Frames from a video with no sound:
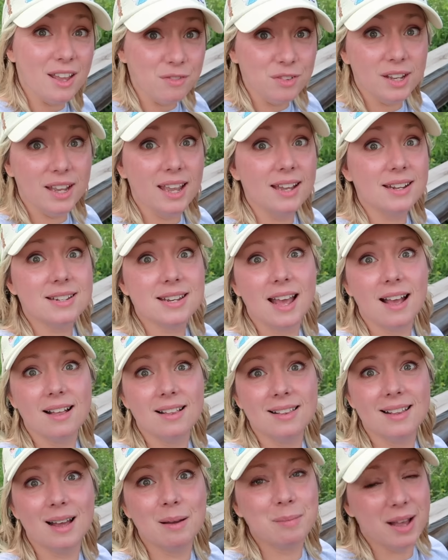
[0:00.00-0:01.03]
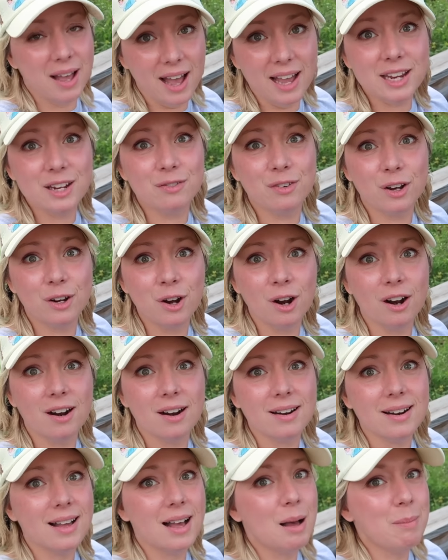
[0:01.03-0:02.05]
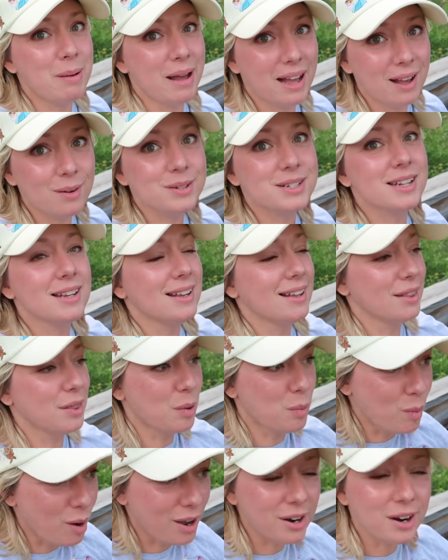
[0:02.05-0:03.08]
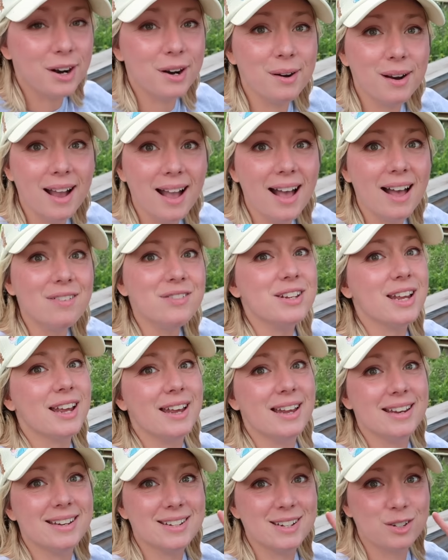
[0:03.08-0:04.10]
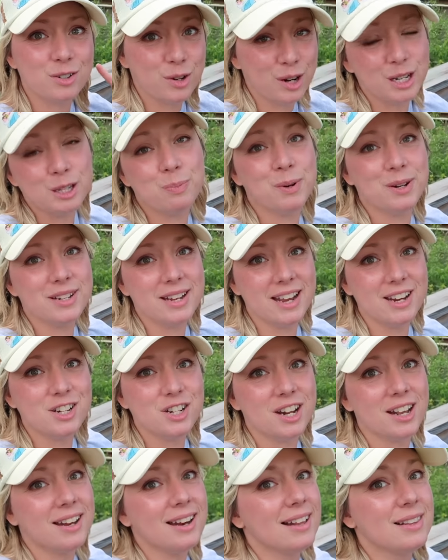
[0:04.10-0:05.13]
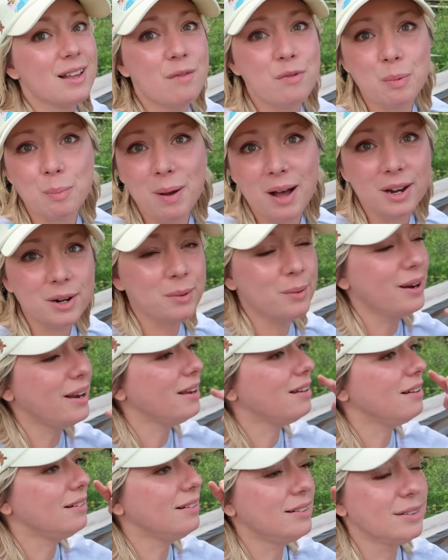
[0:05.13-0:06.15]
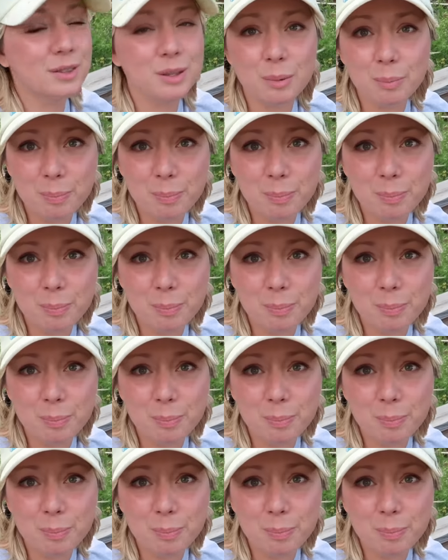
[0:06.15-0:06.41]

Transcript: if you can't tell, I'm kind of a nerd about the watercraft and transportation. I love the monorail, the